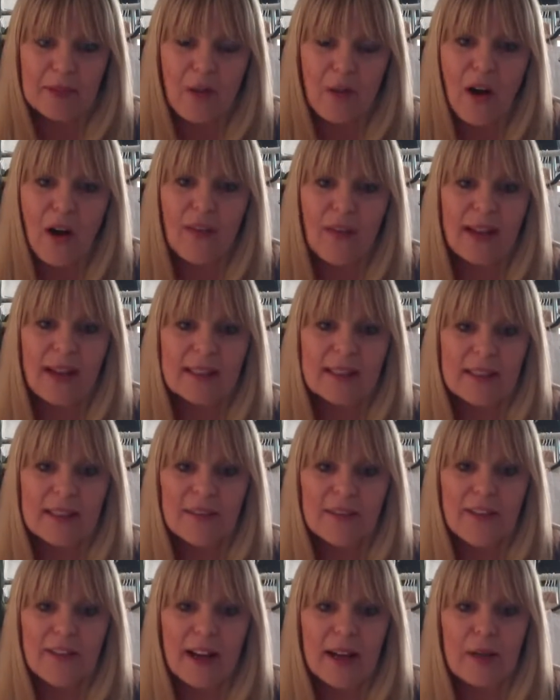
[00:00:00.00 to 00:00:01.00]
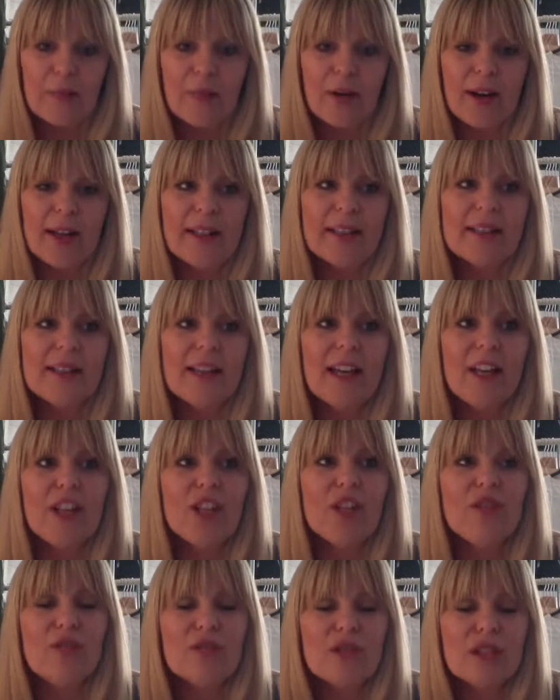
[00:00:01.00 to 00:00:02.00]
So all that's in the fine print,
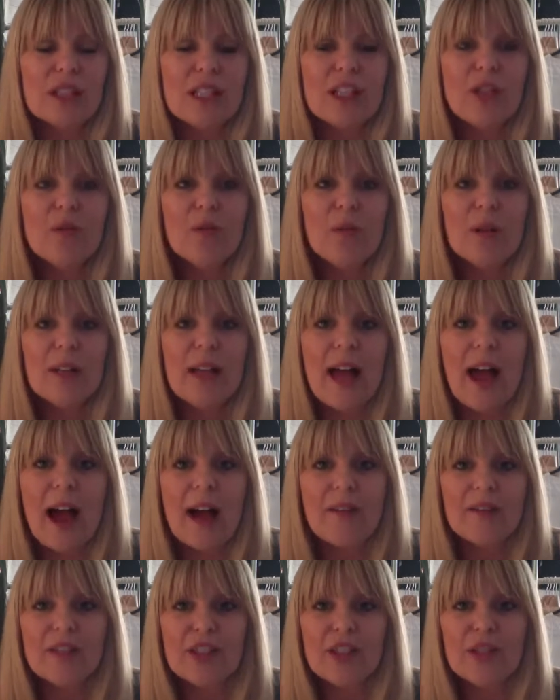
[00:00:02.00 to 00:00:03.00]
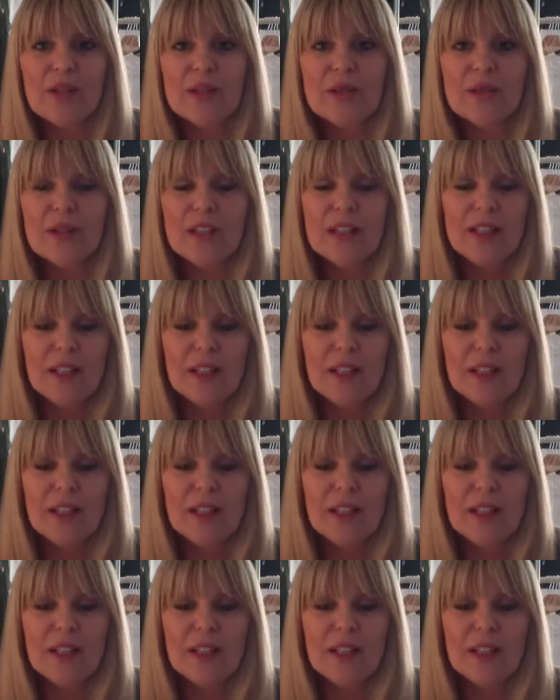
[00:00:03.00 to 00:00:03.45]
and usually you will have to